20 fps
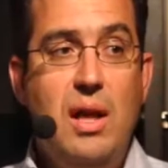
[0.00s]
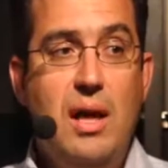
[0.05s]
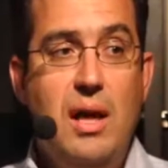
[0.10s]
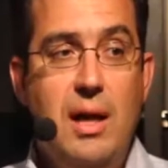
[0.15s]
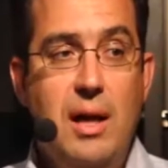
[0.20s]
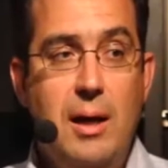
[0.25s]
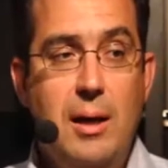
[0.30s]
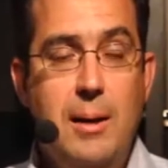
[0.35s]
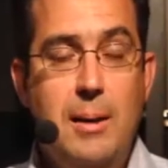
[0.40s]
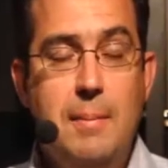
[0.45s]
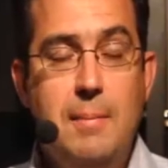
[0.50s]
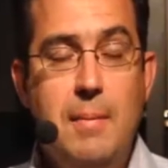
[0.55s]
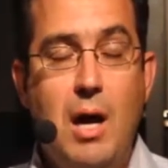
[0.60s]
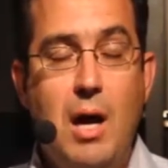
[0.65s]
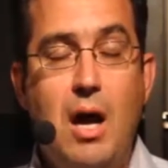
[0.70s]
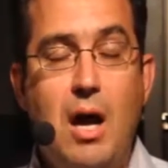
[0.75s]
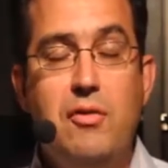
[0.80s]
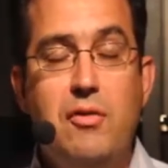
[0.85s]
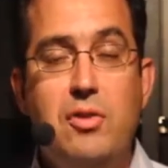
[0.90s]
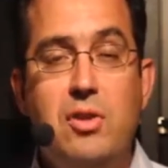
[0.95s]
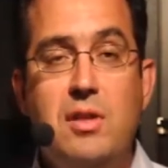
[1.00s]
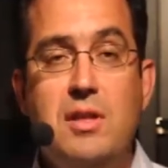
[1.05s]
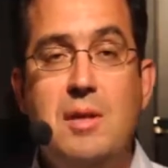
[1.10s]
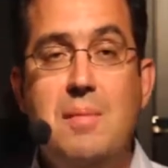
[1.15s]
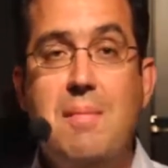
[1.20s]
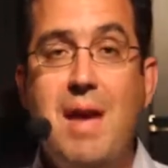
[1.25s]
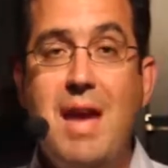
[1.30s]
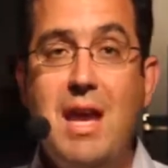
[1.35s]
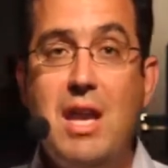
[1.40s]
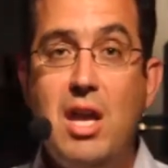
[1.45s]
often they
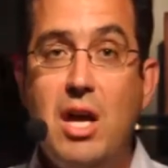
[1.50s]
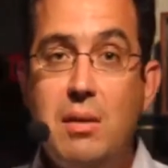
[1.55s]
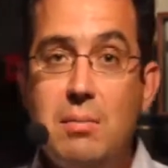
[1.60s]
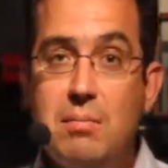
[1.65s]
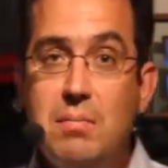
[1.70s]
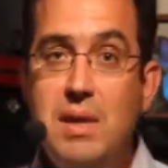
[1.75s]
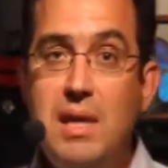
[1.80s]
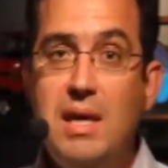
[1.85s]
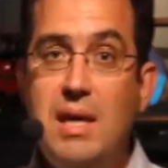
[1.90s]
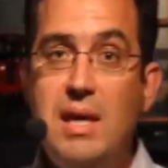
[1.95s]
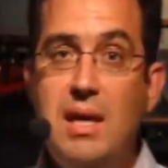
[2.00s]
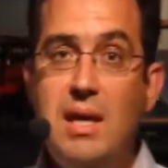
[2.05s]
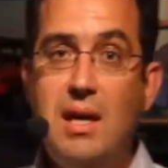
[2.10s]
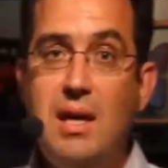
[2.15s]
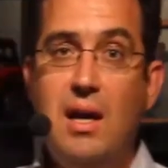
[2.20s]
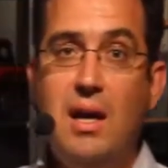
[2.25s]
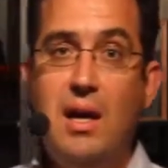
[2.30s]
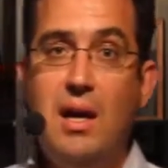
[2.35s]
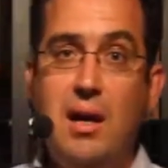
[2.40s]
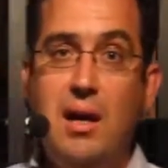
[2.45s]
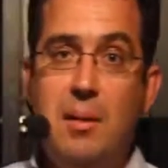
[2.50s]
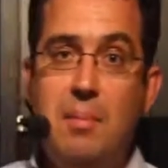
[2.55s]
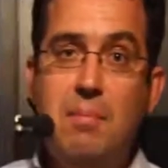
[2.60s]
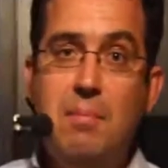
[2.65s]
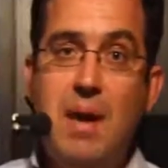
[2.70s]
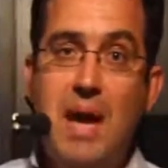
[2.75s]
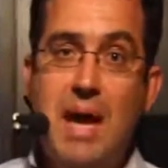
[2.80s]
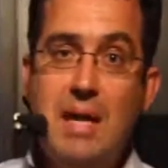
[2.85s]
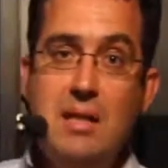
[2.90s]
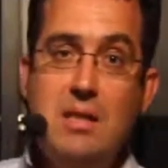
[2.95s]
may not be
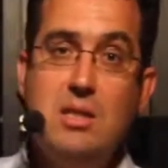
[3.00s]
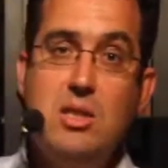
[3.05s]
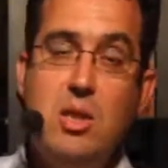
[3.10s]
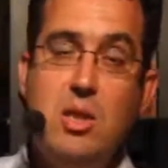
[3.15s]
paid.